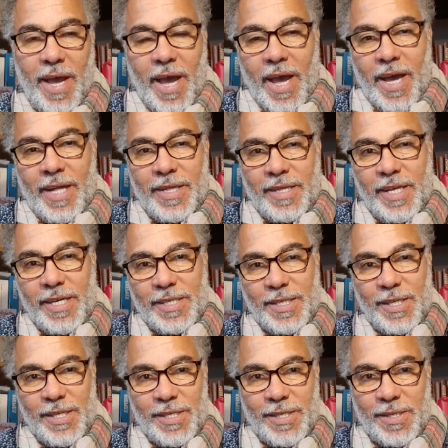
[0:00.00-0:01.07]
And this
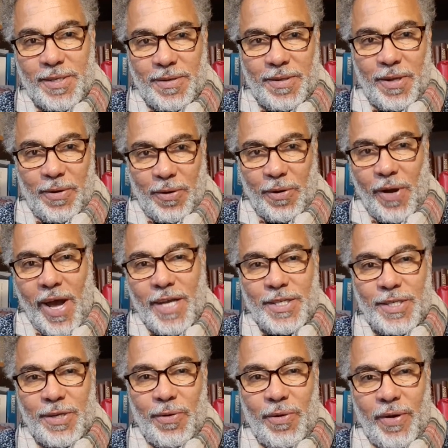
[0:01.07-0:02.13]
is the Christ
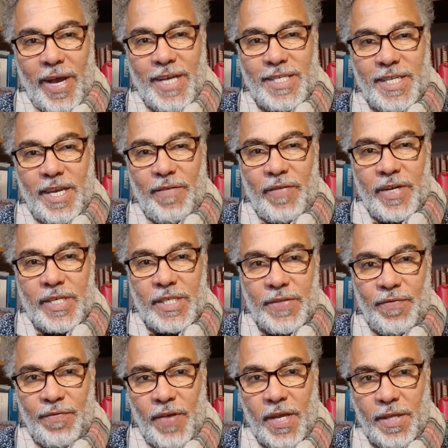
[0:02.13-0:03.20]
who has given us
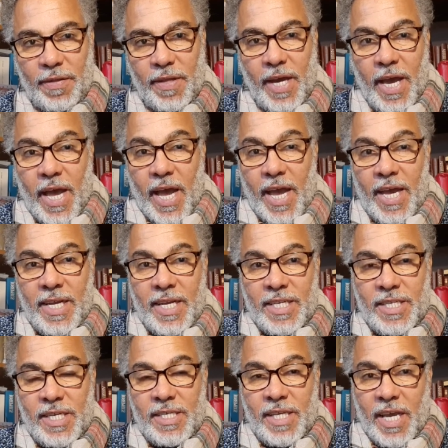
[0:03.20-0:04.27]
faith, and it
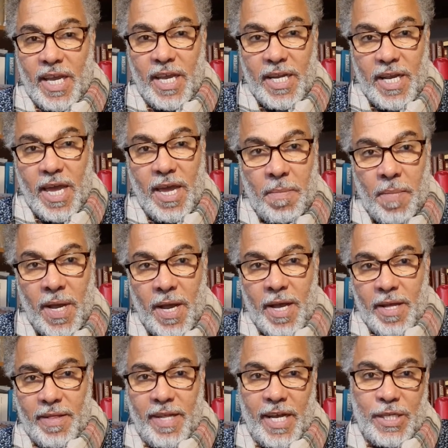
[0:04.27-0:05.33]
is in him
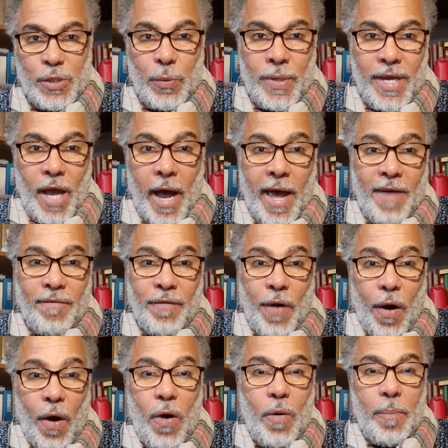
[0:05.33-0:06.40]
that we have
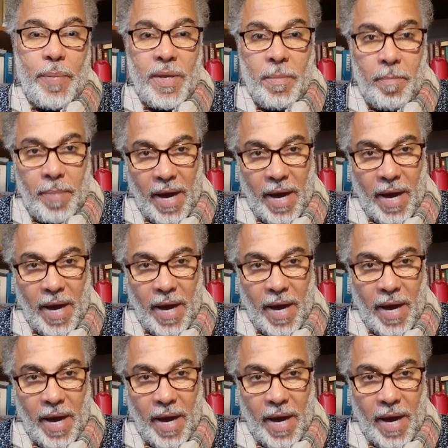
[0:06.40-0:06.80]
all been